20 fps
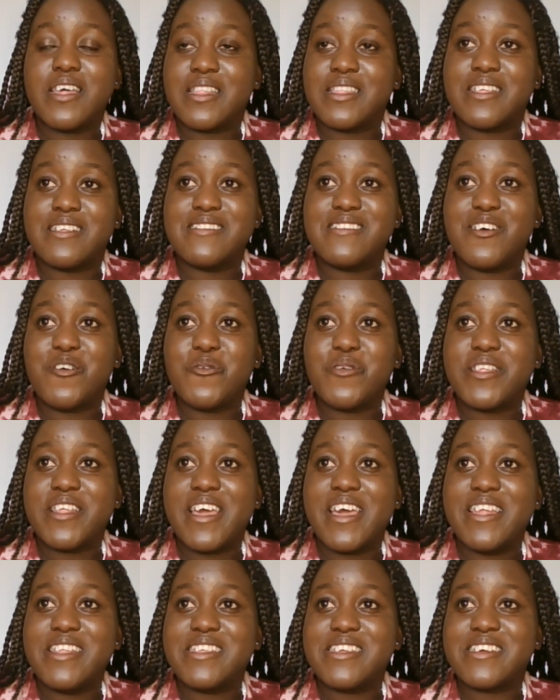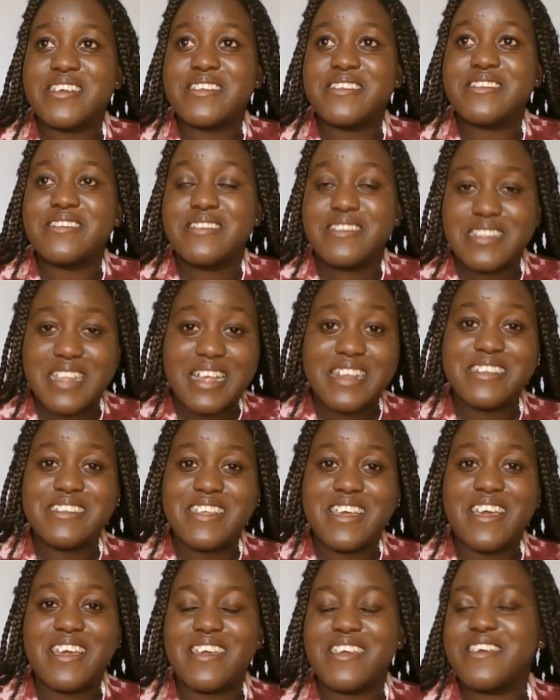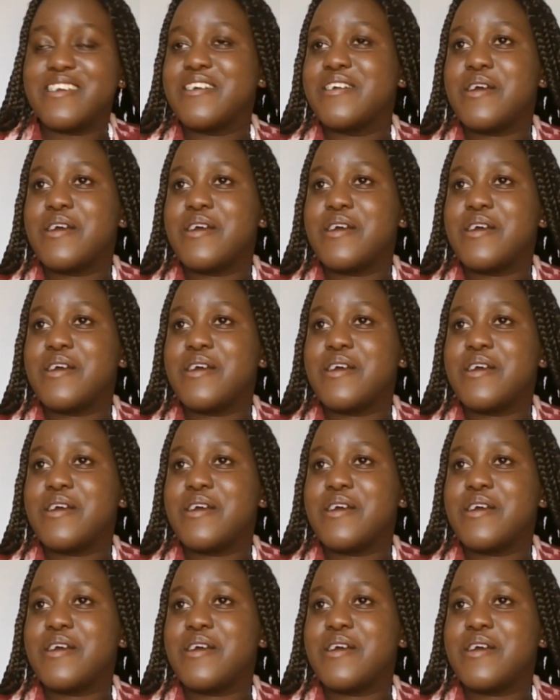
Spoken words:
And that's how it ended. That day.